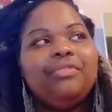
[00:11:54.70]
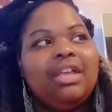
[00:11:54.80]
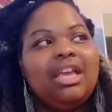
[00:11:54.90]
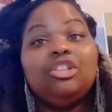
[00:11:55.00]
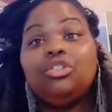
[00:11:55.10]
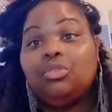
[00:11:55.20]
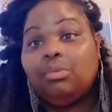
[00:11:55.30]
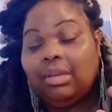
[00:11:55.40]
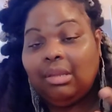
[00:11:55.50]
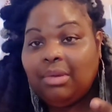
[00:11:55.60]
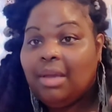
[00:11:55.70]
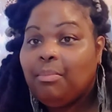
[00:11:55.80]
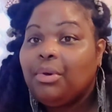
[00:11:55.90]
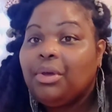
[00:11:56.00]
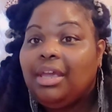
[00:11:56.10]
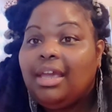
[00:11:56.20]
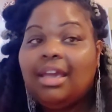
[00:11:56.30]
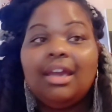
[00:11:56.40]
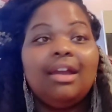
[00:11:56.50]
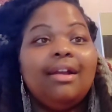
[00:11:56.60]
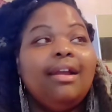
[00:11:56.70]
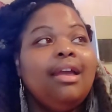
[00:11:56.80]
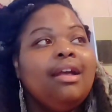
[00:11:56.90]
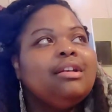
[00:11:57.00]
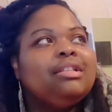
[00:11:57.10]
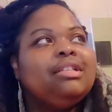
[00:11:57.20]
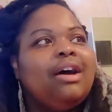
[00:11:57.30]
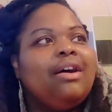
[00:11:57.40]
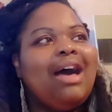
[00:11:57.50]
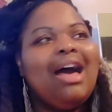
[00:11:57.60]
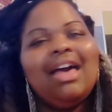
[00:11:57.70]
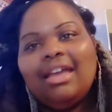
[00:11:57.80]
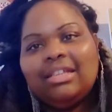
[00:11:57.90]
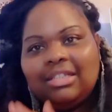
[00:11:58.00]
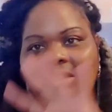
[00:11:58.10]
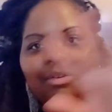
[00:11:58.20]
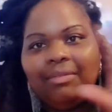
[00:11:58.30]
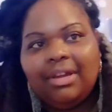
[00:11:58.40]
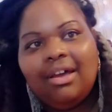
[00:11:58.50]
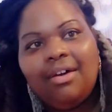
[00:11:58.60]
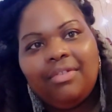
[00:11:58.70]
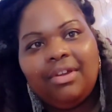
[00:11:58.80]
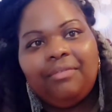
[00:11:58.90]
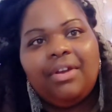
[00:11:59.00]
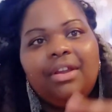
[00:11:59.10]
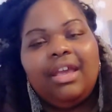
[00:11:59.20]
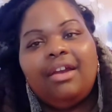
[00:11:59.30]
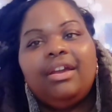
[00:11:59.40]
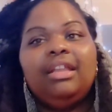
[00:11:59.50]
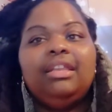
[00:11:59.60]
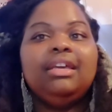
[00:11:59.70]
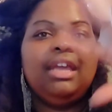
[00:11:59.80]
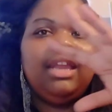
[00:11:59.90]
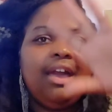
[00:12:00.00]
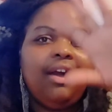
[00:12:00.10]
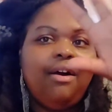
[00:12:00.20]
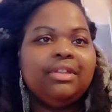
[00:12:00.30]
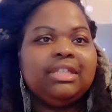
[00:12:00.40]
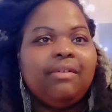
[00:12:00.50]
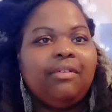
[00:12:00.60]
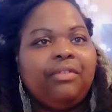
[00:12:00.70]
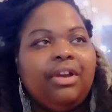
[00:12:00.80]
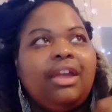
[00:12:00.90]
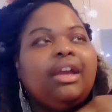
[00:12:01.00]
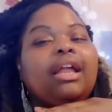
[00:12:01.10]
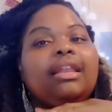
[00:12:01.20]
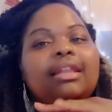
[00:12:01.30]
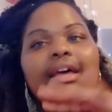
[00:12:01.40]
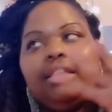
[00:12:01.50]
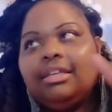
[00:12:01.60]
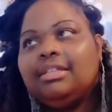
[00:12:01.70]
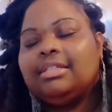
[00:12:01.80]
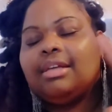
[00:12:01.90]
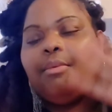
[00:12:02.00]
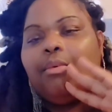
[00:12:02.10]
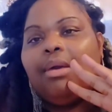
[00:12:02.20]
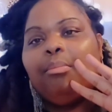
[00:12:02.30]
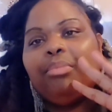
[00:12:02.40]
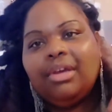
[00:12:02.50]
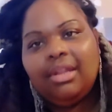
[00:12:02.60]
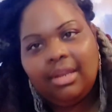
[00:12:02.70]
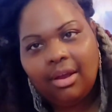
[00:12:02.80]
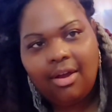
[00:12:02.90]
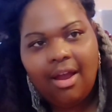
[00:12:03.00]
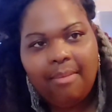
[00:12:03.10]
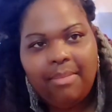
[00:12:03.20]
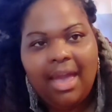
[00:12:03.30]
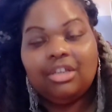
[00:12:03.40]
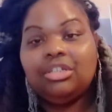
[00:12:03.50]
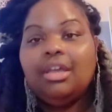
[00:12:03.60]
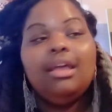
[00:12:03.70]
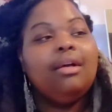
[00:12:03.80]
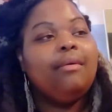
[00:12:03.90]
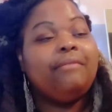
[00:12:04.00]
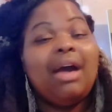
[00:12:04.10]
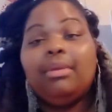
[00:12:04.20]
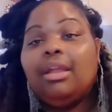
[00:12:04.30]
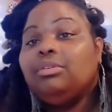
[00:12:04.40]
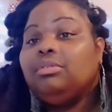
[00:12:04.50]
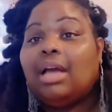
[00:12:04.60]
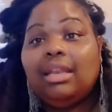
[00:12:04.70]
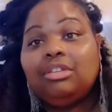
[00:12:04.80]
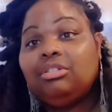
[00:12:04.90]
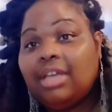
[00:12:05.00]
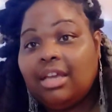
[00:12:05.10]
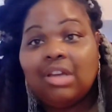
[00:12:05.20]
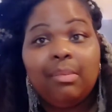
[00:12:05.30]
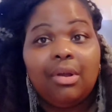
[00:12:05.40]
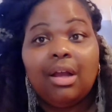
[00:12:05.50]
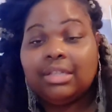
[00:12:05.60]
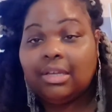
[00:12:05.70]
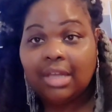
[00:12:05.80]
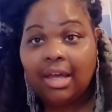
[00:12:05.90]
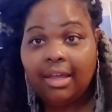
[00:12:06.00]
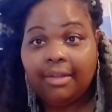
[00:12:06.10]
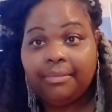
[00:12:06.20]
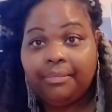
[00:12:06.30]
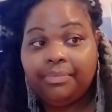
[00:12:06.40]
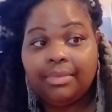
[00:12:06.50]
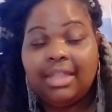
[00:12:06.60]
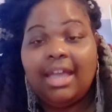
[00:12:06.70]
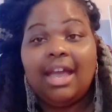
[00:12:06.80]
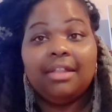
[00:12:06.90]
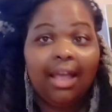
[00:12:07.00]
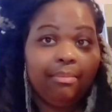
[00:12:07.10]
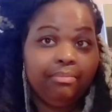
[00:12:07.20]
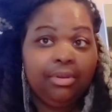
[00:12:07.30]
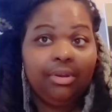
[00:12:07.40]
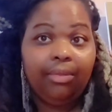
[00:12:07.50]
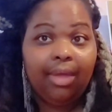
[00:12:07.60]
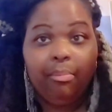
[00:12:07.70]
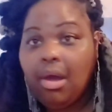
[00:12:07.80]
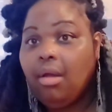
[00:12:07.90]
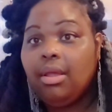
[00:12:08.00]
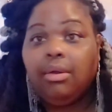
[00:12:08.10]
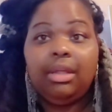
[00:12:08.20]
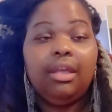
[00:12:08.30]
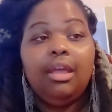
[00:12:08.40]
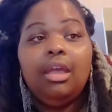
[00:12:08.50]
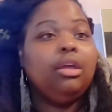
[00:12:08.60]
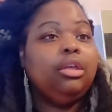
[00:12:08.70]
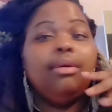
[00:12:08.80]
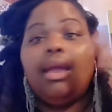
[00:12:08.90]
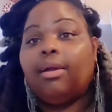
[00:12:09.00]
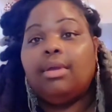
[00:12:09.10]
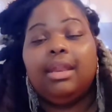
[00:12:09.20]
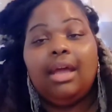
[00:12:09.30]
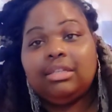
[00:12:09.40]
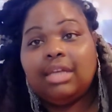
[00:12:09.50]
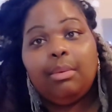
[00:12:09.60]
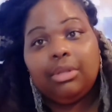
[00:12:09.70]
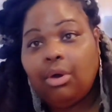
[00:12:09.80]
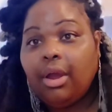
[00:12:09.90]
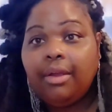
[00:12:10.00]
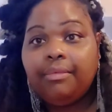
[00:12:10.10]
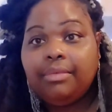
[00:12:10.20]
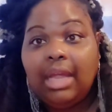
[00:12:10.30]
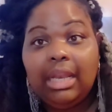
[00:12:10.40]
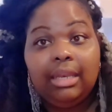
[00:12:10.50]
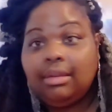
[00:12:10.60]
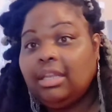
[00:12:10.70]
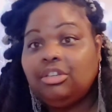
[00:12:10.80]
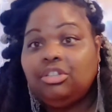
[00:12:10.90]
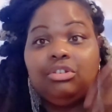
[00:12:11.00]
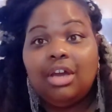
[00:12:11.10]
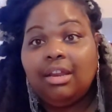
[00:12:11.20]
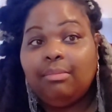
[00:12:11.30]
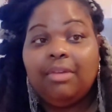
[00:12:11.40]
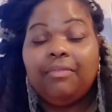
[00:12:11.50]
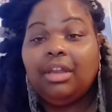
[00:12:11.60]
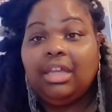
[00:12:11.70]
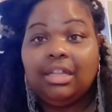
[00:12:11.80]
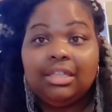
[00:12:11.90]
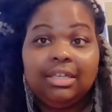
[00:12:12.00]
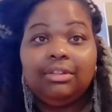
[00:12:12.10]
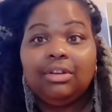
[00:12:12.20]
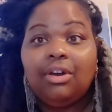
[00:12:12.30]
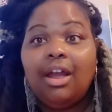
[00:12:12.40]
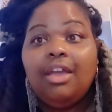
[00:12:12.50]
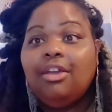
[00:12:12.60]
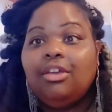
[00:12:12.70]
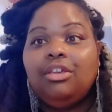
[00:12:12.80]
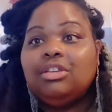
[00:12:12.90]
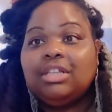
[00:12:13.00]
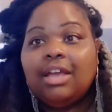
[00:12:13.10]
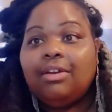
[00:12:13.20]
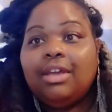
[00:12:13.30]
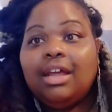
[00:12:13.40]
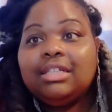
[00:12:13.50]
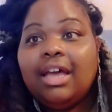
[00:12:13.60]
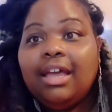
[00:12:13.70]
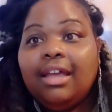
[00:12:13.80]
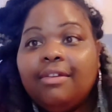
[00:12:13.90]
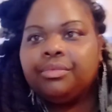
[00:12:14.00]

it's too many people here. So I had stood around that front area looking all the stuff in the front area, and luckily someone put a cart back, because Five Below do not let you take shopping carts outside. They got that, you know, that pole on it. You ain't gonna get outside with the cart. And unless you trying to be funny and tilt the cart, you just ain't gonna get outside.